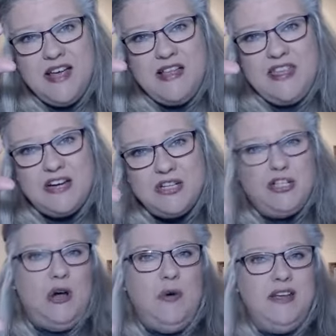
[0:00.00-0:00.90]
that
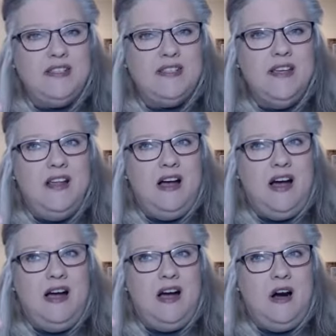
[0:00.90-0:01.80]
show us
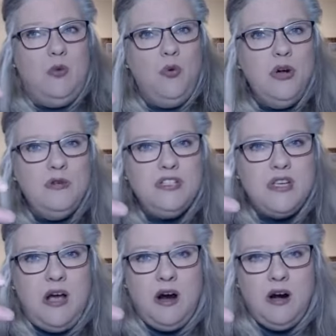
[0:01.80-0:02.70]
uh, our wounds
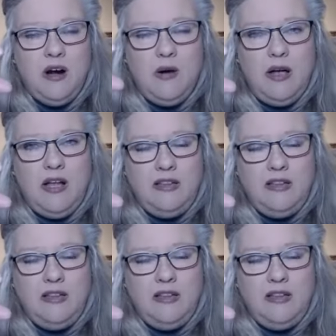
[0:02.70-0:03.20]
are uh,